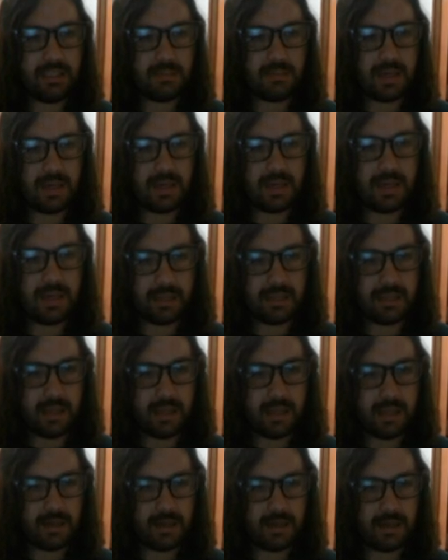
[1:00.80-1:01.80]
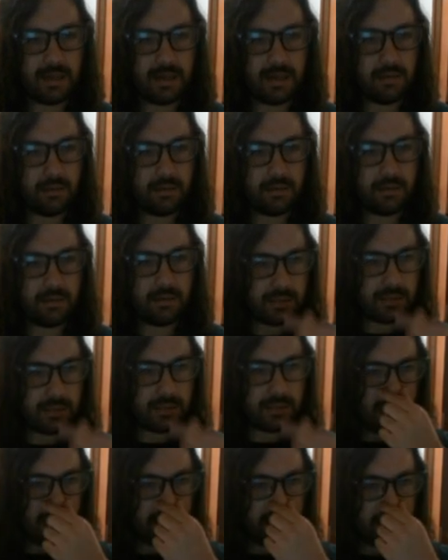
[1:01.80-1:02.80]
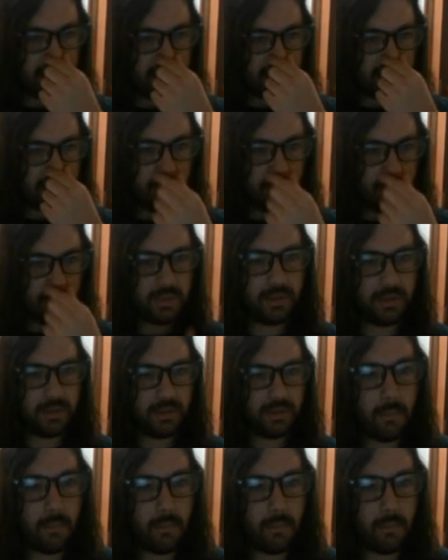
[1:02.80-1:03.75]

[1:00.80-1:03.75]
but I'm gonna go step by step with you.